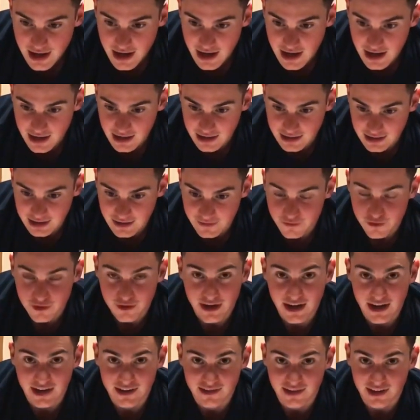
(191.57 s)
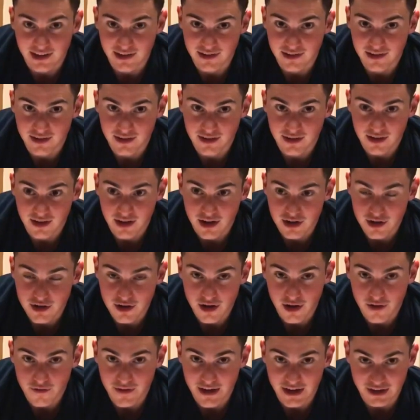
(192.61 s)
and give you guys like enough